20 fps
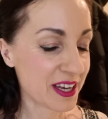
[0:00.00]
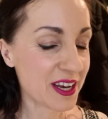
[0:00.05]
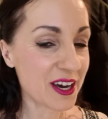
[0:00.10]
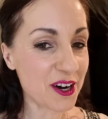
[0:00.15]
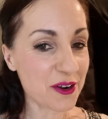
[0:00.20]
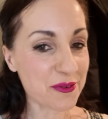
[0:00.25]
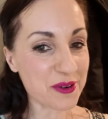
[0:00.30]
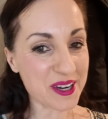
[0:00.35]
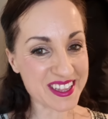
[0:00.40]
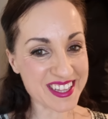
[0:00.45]

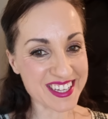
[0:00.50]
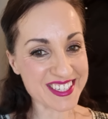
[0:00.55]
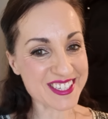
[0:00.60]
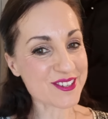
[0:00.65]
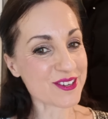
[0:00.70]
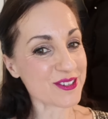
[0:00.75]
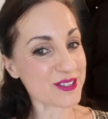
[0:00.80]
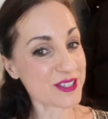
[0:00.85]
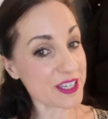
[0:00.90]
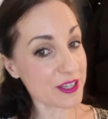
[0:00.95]
All right, let's
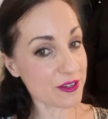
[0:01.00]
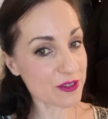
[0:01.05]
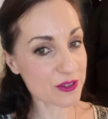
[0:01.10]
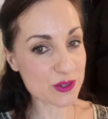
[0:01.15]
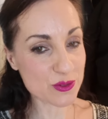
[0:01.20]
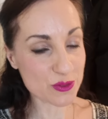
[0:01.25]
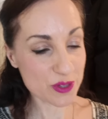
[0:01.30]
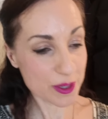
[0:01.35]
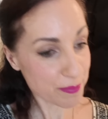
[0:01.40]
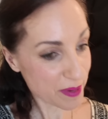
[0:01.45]
continue
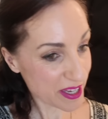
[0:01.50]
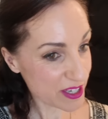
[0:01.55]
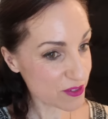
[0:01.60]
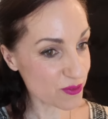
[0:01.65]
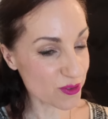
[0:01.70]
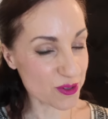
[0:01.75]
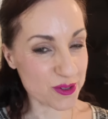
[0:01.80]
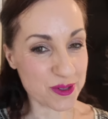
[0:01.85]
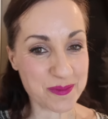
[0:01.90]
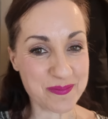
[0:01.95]
to the
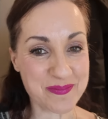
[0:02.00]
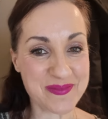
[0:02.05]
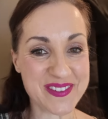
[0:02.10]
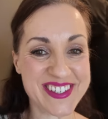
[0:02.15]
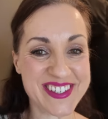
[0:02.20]
bedroom.